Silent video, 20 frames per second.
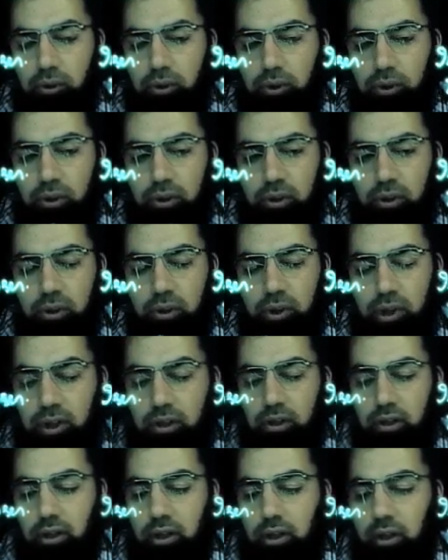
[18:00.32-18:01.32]
for this
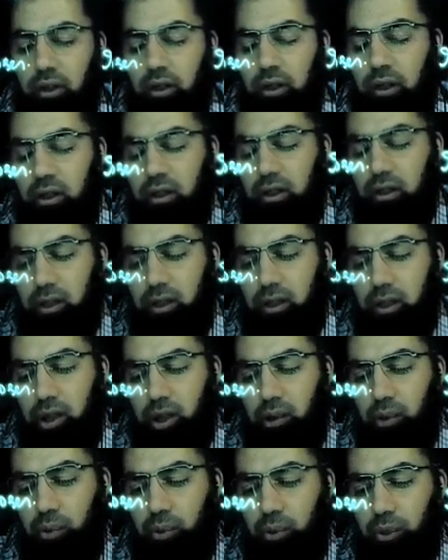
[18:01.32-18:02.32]
circuitry the
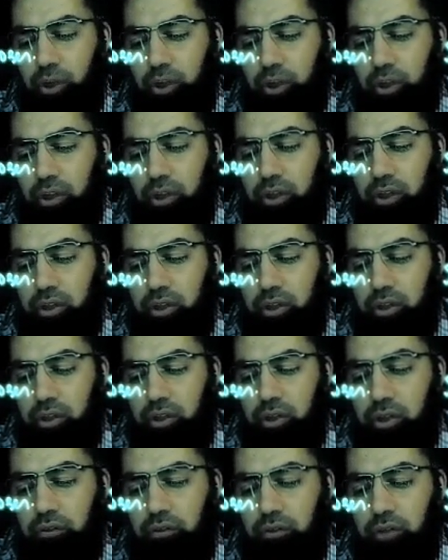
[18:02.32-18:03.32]
ground potential is
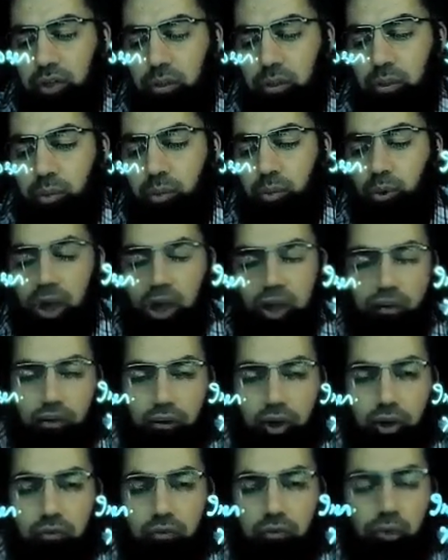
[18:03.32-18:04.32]
say for example
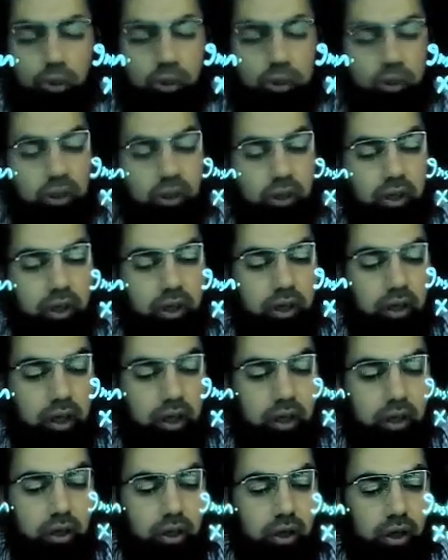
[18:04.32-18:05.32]
0.1 volts
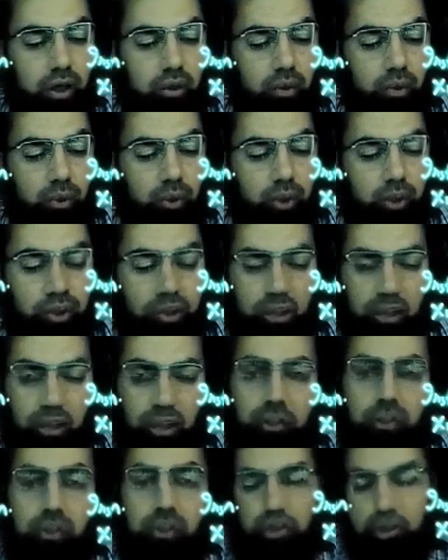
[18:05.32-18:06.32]
and the ground potential
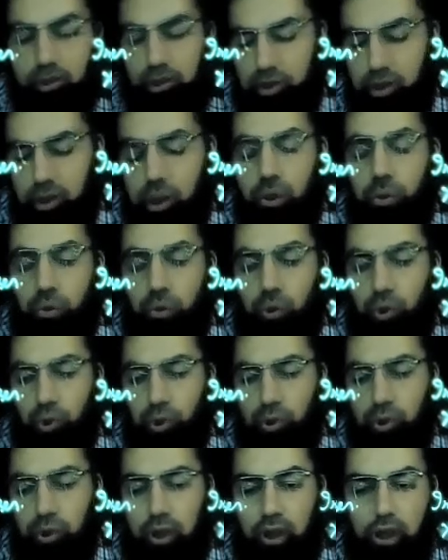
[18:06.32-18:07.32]
here is 0
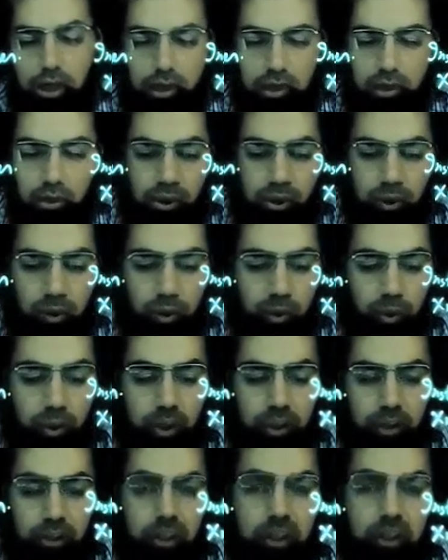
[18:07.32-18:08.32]
volts. So the
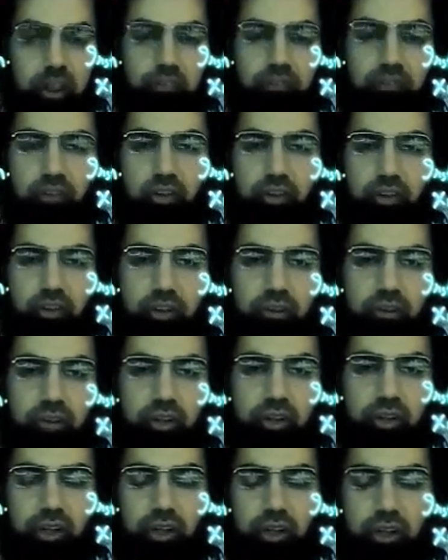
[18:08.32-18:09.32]
potential difference
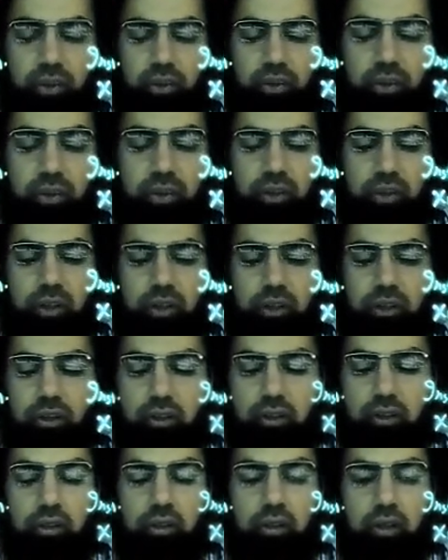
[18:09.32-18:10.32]
between these two circuits
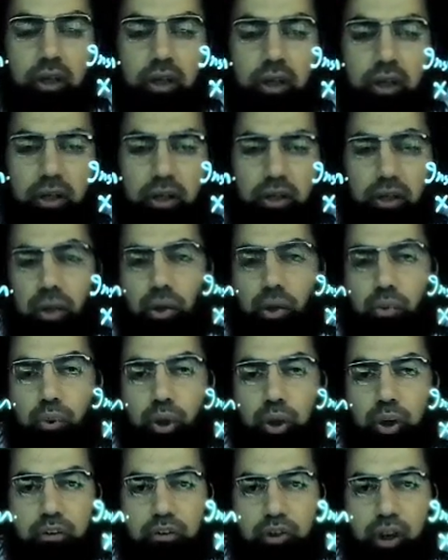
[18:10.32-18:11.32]
is
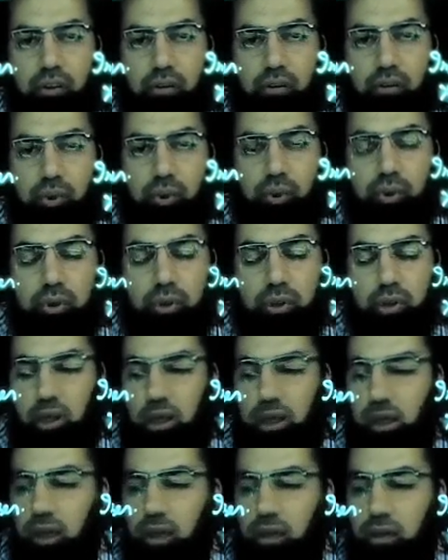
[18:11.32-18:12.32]
0.1 volts.
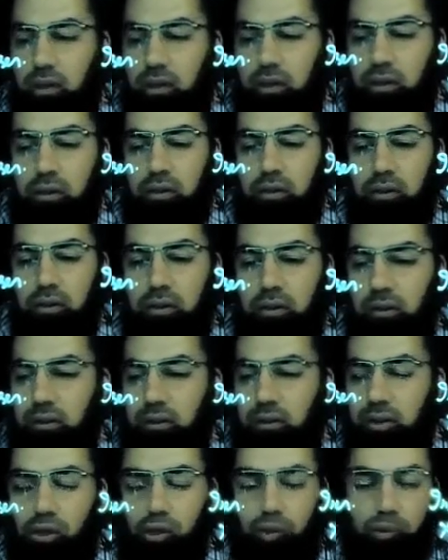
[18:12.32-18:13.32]
Since
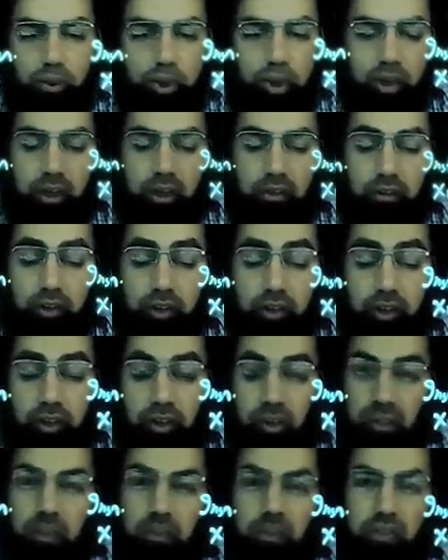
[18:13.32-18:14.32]
0, and if the
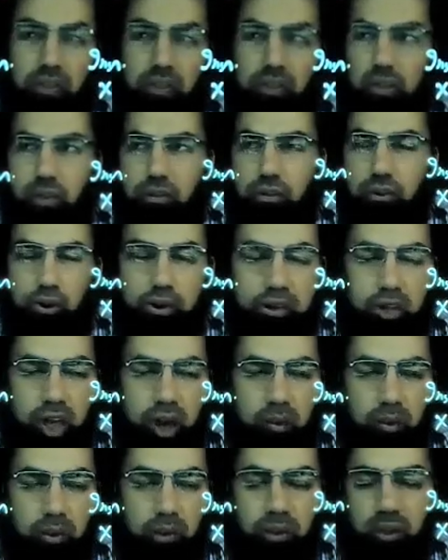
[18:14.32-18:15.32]
resistance is say for
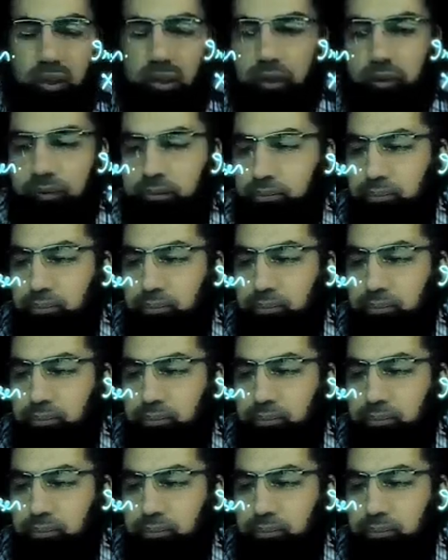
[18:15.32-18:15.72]
example in